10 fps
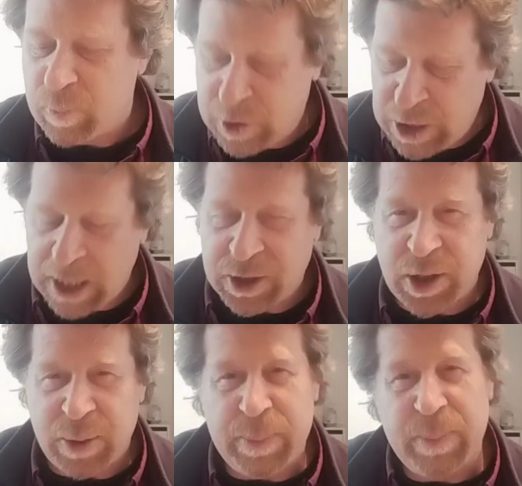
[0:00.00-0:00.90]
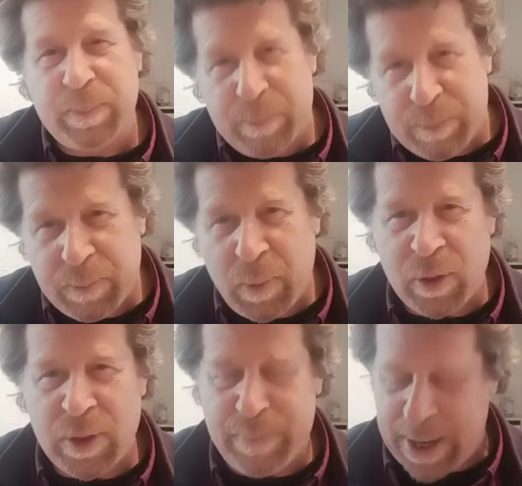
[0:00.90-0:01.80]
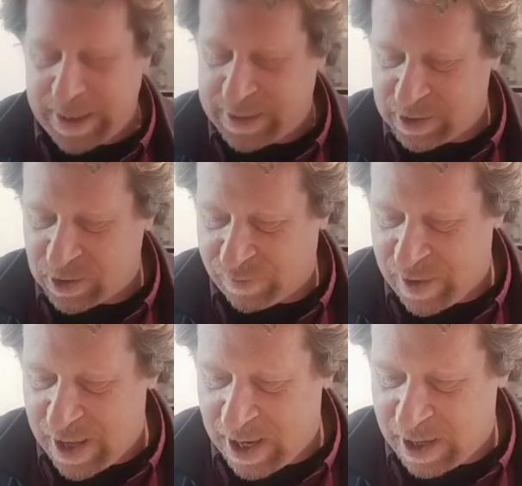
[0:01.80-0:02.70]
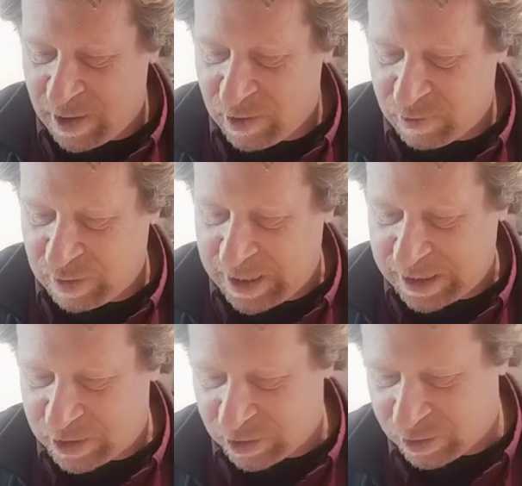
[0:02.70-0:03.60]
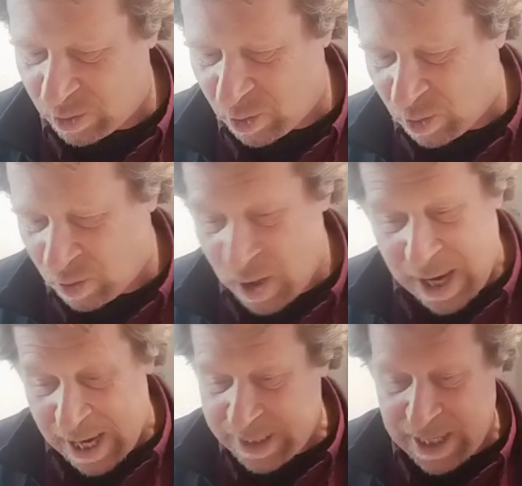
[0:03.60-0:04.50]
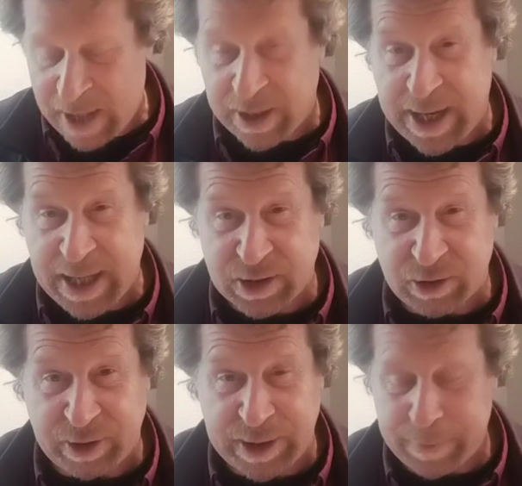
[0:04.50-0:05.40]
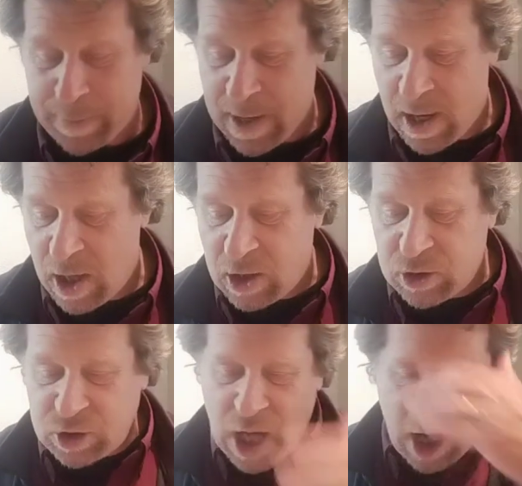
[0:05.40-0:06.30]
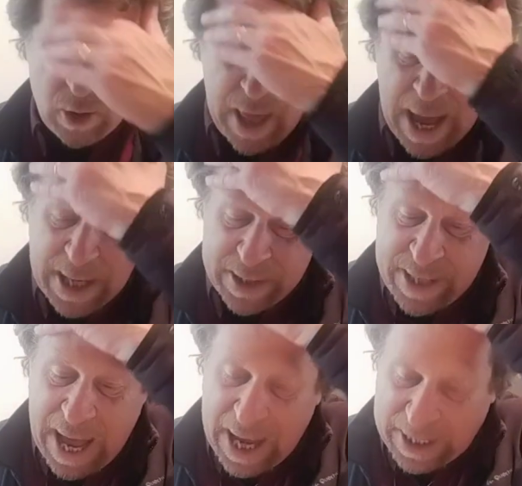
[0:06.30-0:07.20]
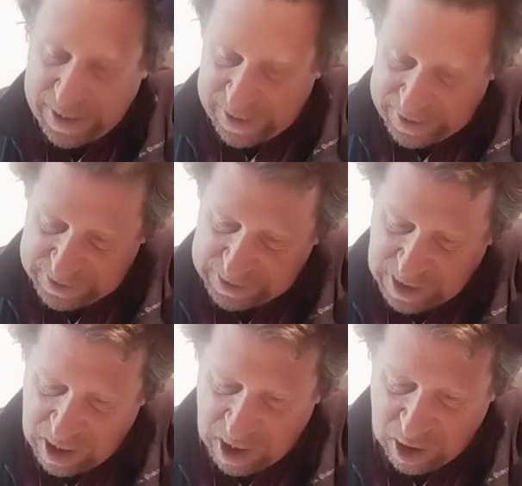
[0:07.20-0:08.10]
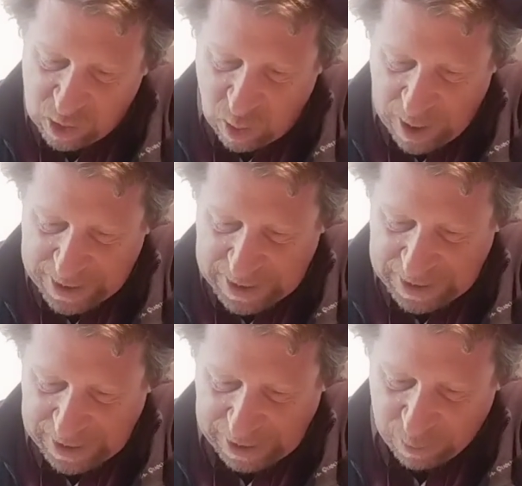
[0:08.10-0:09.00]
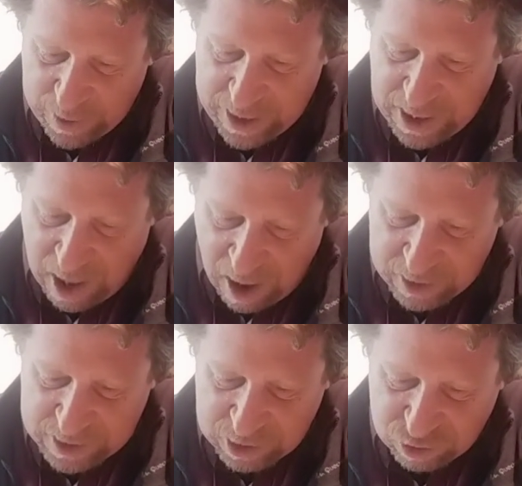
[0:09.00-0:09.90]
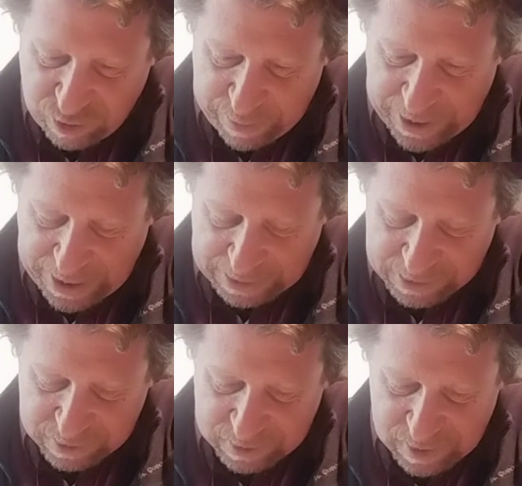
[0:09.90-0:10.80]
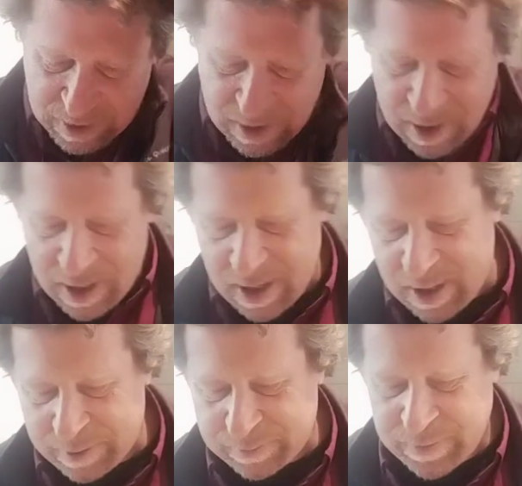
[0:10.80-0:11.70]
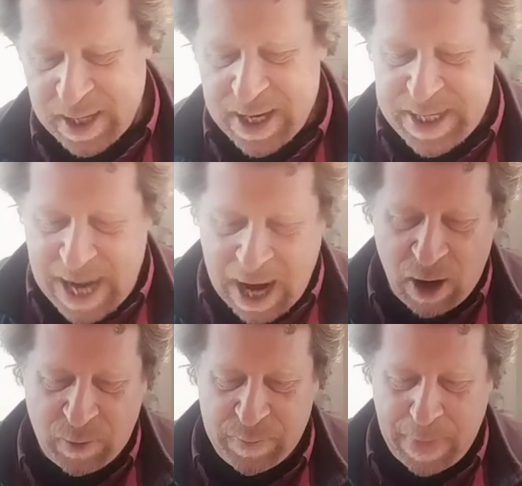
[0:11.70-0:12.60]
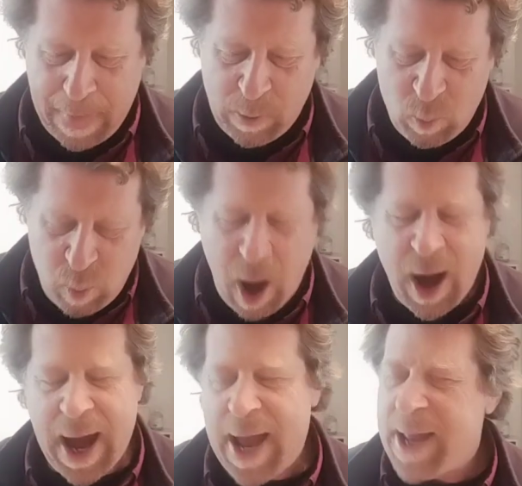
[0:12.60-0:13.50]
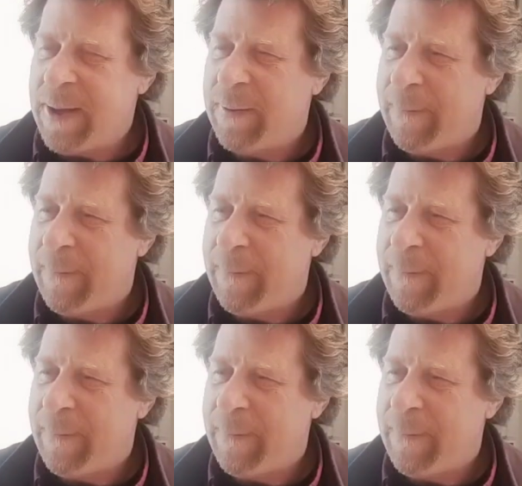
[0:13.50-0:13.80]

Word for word: judge them on the basis of their religion or any other category. So that that is uh, quite clear. We can't discriminate. Um, now, why?